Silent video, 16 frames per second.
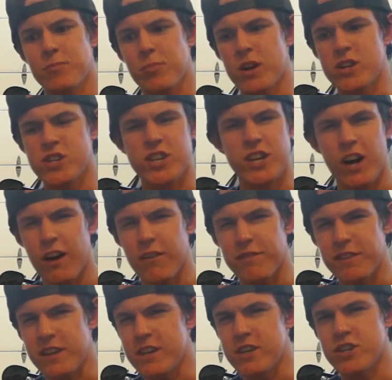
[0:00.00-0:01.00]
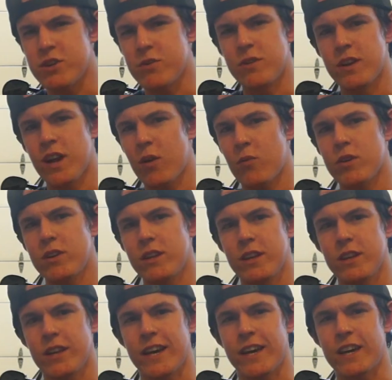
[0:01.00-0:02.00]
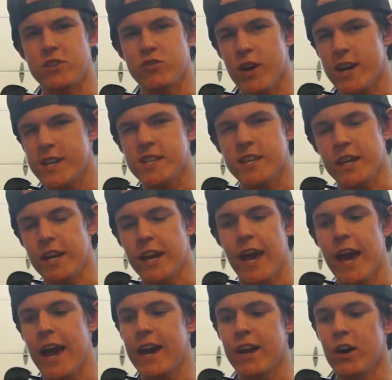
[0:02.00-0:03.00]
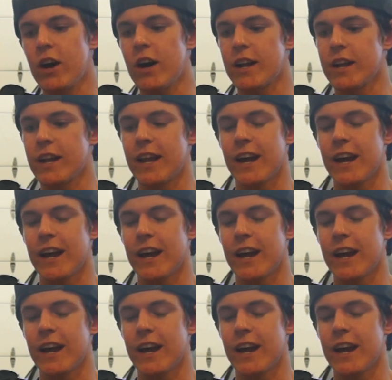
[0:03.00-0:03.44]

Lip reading: brushing off the issue and not really like addressing it head on.